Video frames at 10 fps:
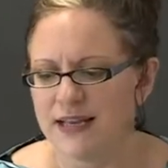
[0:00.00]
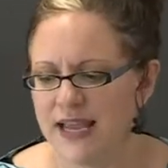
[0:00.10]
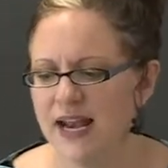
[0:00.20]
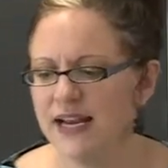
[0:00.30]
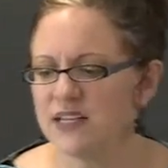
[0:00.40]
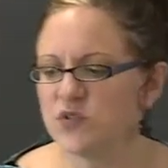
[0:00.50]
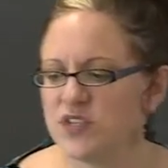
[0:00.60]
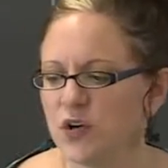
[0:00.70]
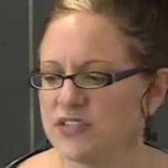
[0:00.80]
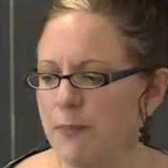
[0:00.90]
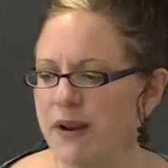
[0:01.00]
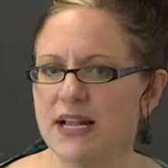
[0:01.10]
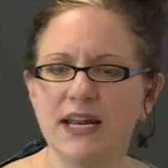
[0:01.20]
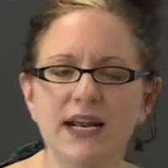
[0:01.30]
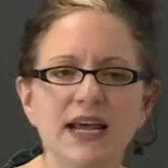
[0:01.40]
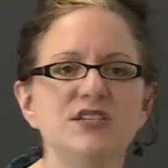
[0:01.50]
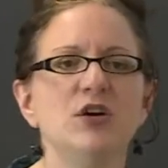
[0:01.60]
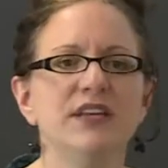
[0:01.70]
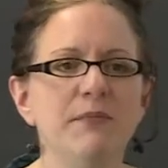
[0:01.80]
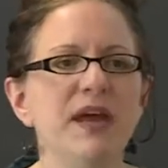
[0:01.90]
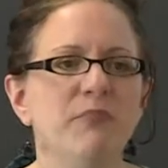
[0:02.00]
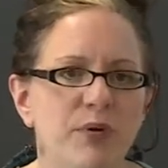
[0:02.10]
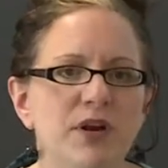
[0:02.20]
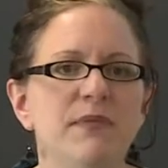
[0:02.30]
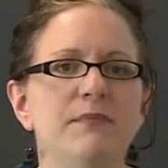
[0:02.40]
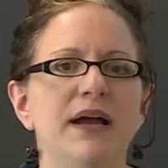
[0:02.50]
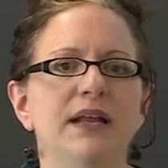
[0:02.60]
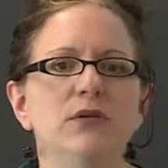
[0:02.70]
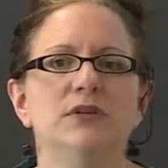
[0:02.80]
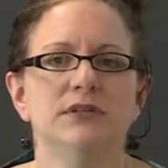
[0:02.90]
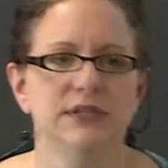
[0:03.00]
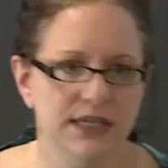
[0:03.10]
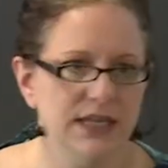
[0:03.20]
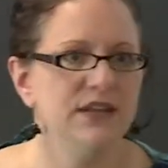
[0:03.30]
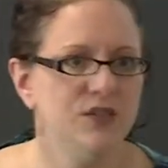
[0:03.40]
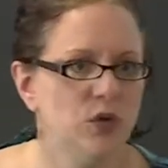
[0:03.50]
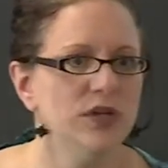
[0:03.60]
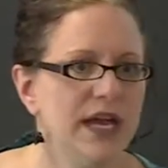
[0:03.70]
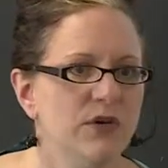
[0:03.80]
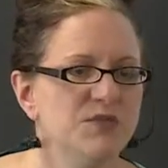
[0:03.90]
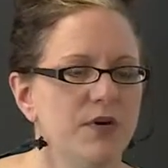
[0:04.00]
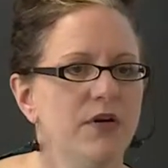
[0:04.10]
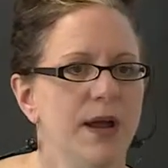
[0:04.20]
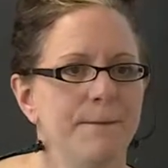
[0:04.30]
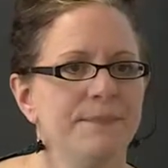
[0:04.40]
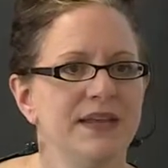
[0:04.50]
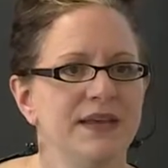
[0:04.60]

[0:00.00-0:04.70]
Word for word: ¿Quieren que sus hijos aprendan inglés? Yo también. Put them in bilingual, in, in the dual language program.